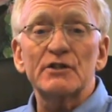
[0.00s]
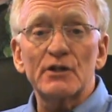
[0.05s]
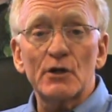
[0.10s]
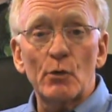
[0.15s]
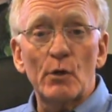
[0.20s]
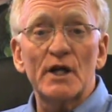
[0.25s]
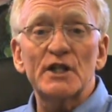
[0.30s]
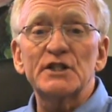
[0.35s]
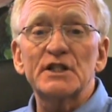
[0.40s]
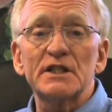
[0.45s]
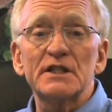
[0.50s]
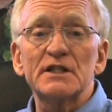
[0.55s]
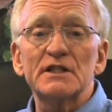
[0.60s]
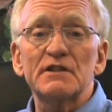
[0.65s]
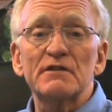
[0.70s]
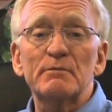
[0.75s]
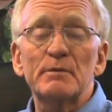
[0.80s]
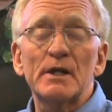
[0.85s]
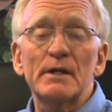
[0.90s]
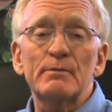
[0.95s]
the
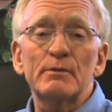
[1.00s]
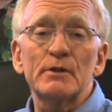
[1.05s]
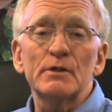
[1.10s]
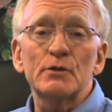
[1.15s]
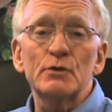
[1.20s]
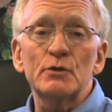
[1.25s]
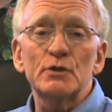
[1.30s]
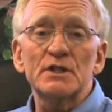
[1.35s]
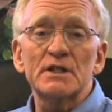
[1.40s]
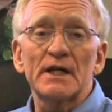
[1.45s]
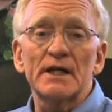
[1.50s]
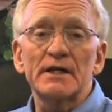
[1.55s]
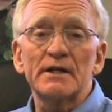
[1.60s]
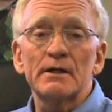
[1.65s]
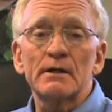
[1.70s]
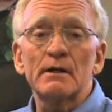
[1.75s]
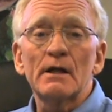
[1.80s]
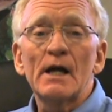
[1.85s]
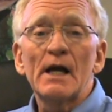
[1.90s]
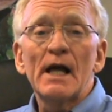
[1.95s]
questions of people who
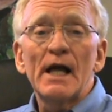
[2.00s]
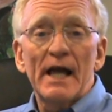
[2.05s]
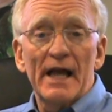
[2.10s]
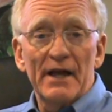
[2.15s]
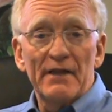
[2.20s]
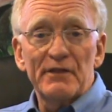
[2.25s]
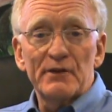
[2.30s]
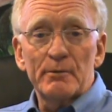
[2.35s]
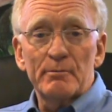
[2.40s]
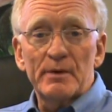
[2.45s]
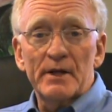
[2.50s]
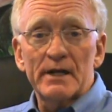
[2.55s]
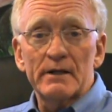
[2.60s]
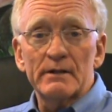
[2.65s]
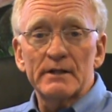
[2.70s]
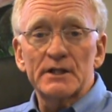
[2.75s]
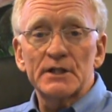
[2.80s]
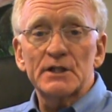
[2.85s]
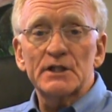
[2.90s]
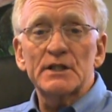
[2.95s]
stutter and their
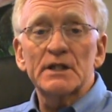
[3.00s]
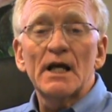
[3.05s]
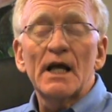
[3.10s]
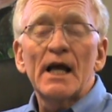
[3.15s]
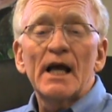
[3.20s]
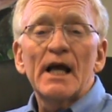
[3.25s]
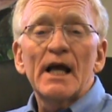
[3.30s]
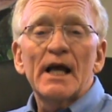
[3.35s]
parents,